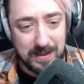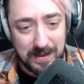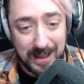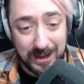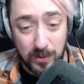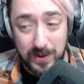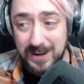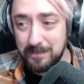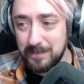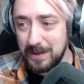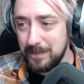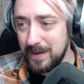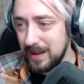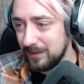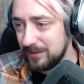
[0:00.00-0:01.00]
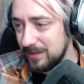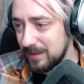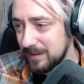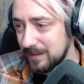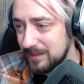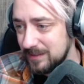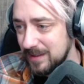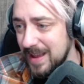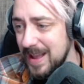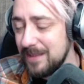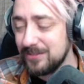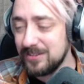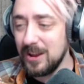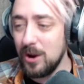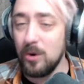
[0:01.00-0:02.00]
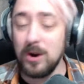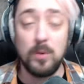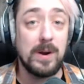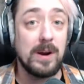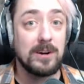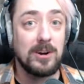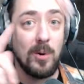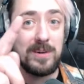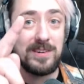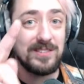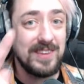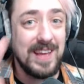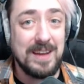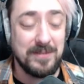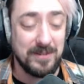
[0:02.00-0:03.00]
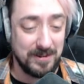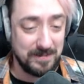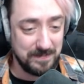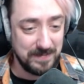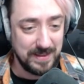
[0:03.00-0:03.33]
I quicken my pace. Save Sayori, we are going to save her.